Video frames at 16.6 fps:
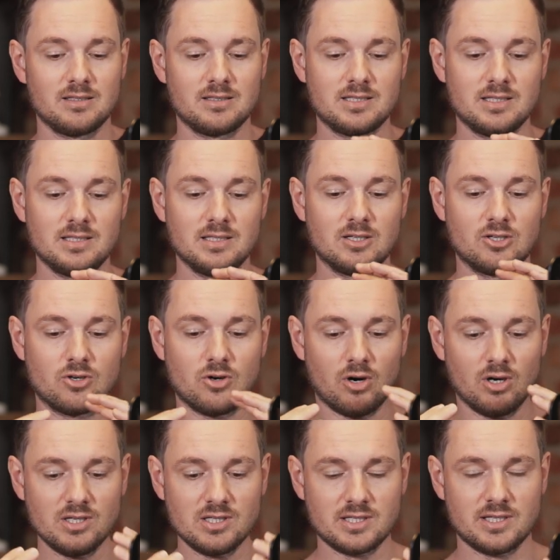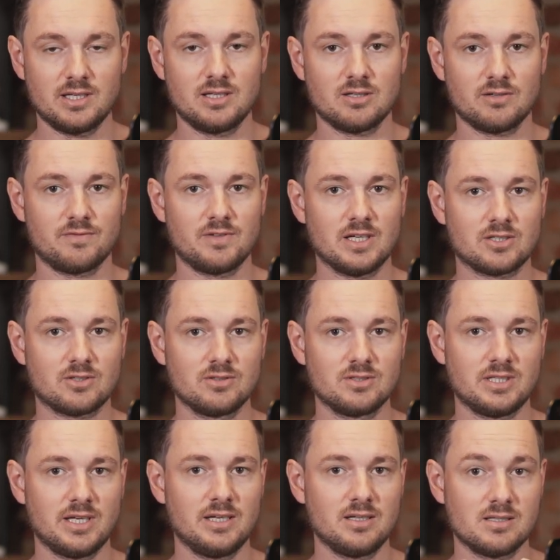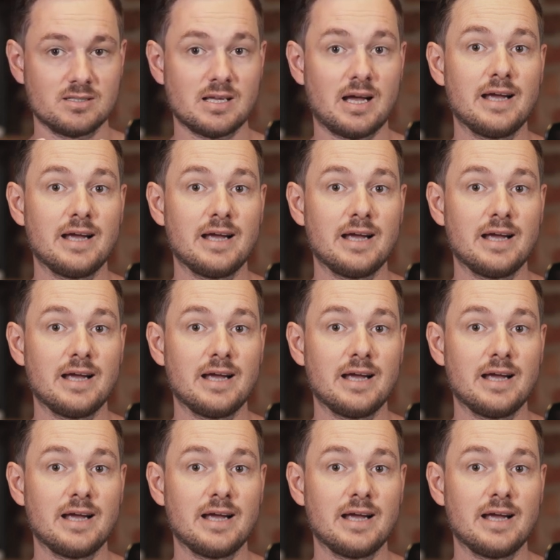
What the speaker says: the content of that container is